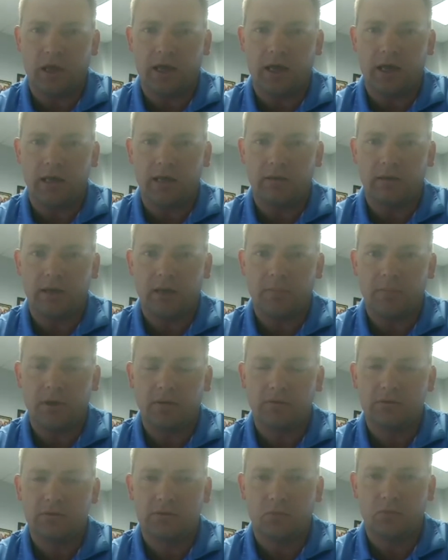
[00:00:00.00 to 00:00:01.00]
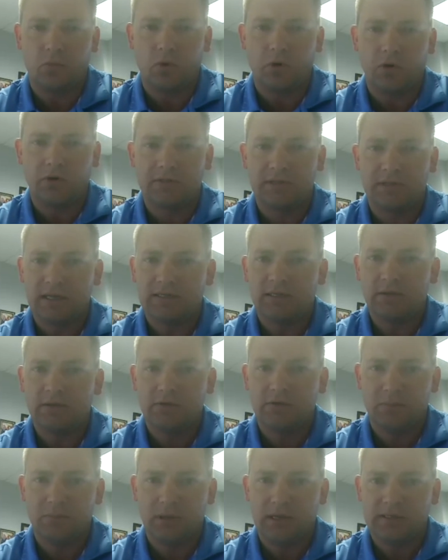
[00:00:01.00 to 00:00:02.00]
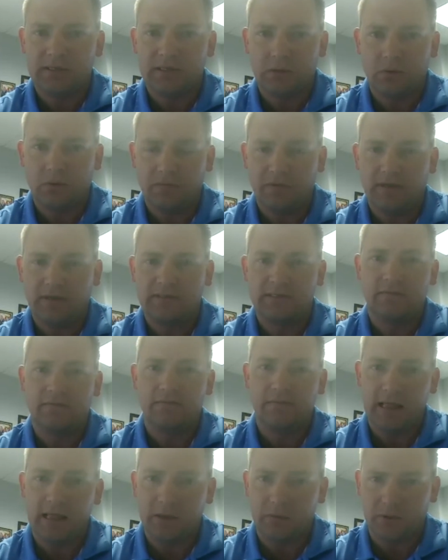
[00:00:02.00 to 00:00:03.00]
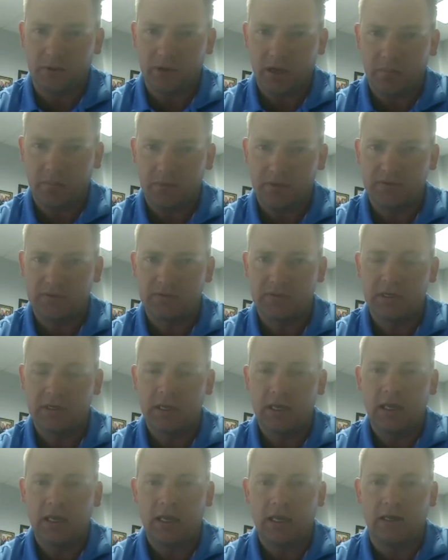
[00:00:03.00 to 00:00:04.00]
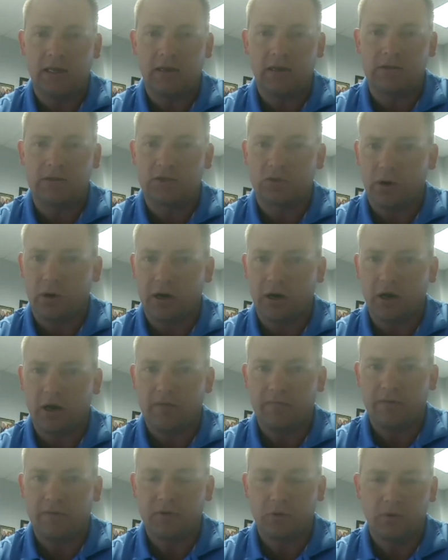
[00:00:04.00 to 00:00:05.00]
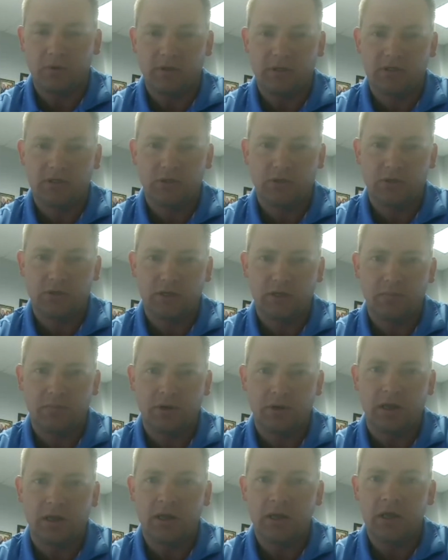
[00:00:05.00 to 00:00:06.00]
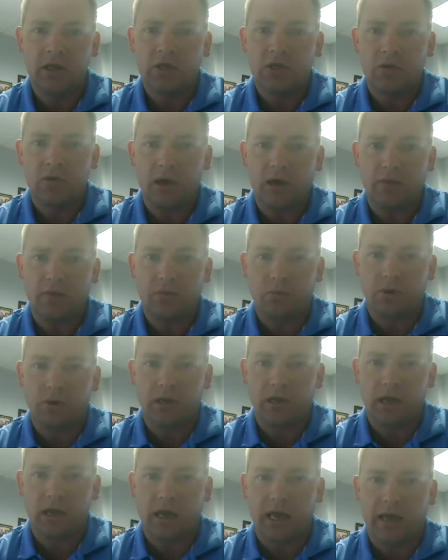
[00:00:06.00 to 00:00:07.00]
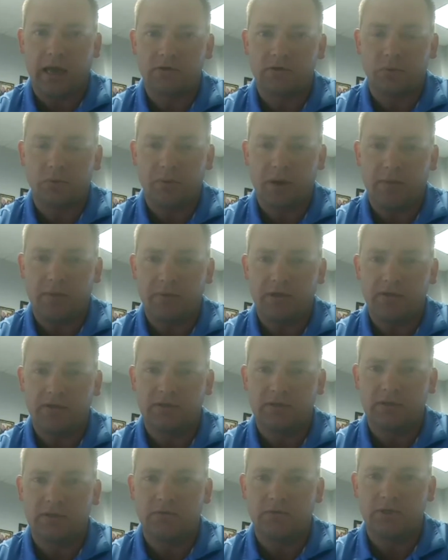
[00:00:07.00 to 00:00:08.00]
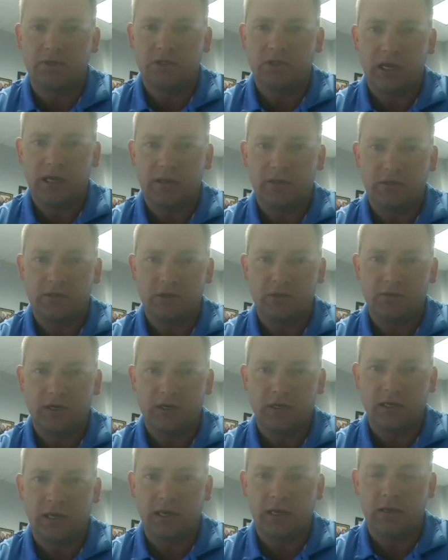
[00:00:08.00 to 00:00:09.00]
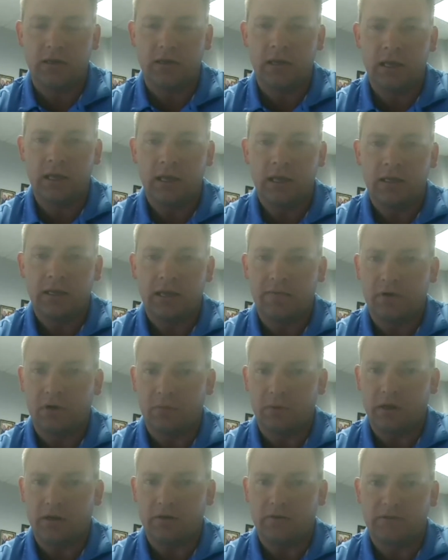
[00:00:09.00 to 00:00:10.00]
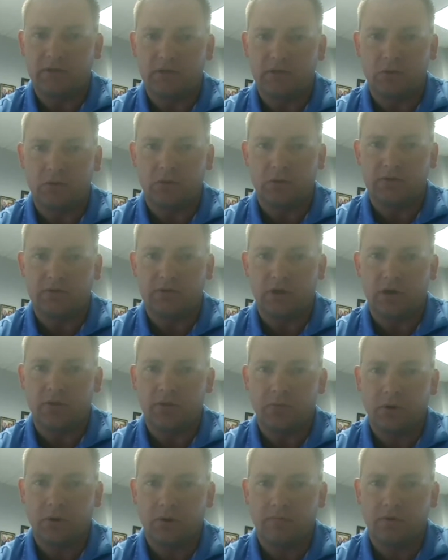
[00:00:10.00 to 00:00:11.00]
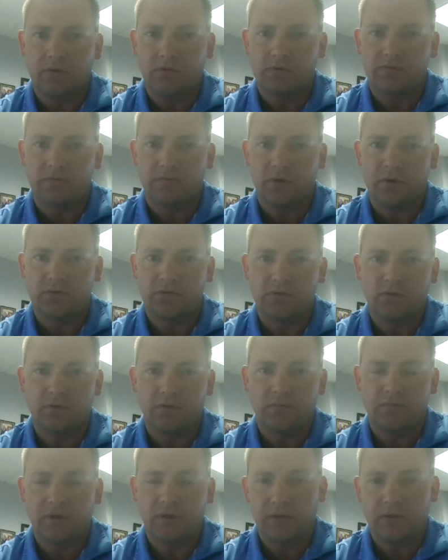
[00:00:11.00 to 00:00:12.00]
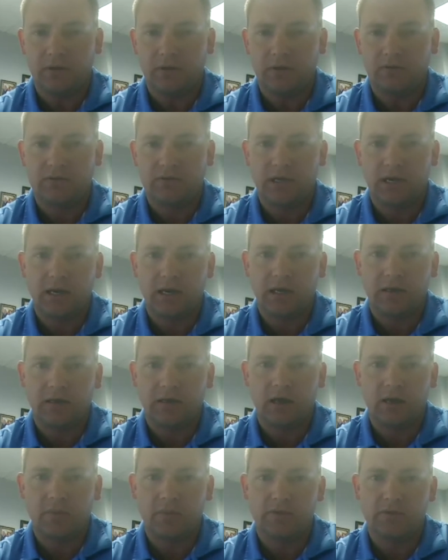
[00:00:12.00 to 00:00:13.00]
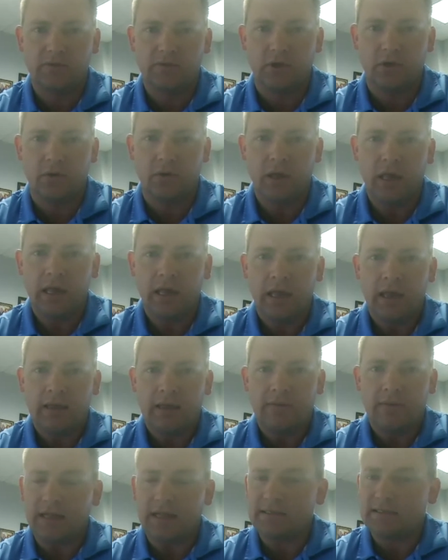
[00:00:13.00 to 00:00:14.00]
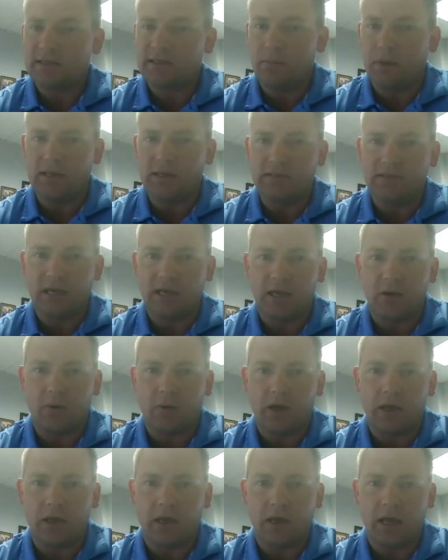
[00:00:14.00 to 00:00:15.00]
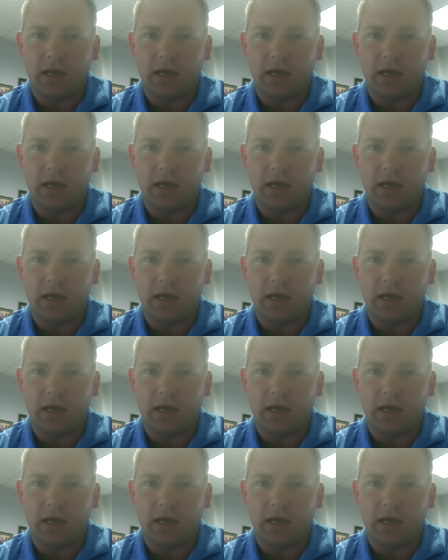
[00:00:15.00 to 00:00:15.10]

incumbents were set to lose because they were facing fellow incumbents in squaring off after redistricting, but you had 3 House Republicans lose to challengers. And again, Governor Reynolds endorsed all 3 of those folks who defeated those sitting incumbents. So that's the main takeaway. And